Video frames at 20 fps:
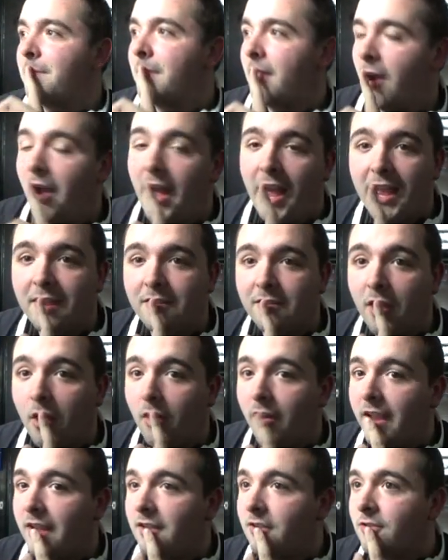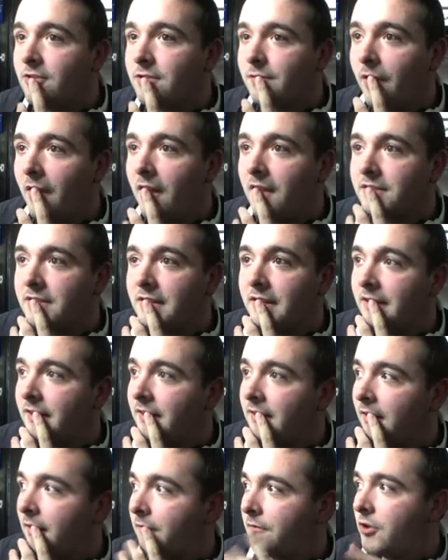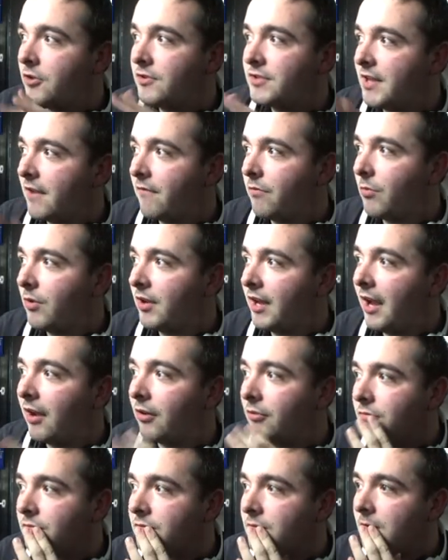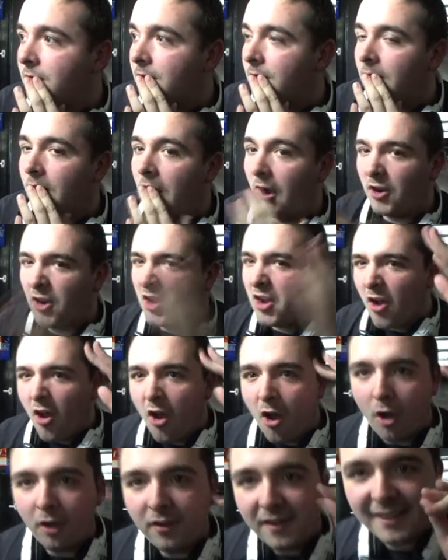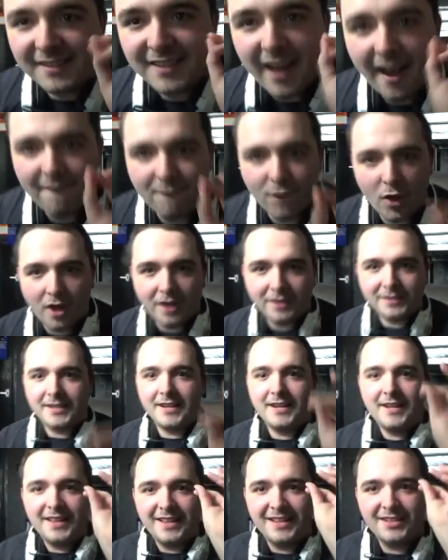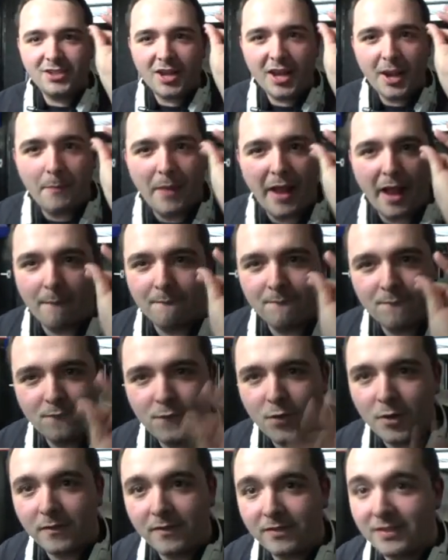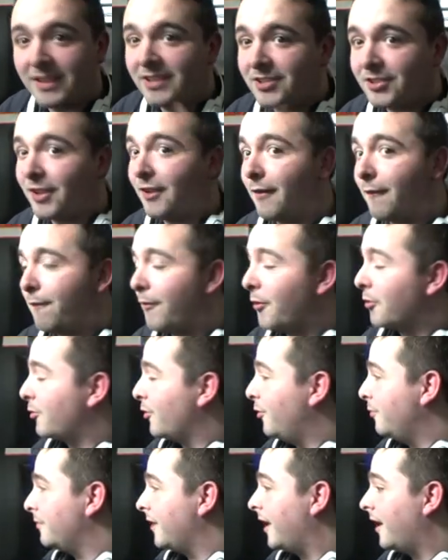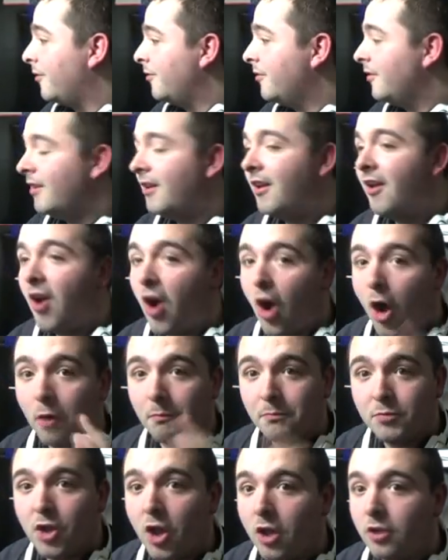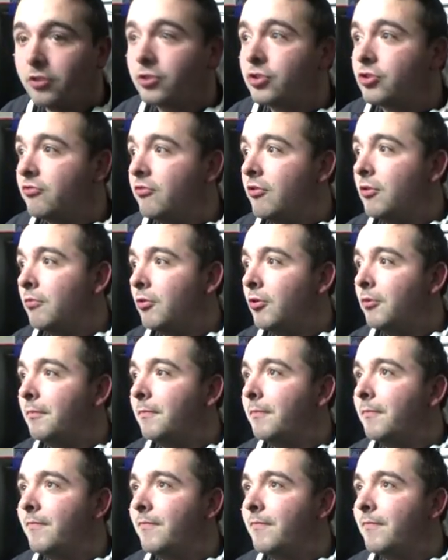I ain't used Vardy. I've used everyone else. I'm gonna take Vardy. This is gonna fuck up now. I'm gonna screw up,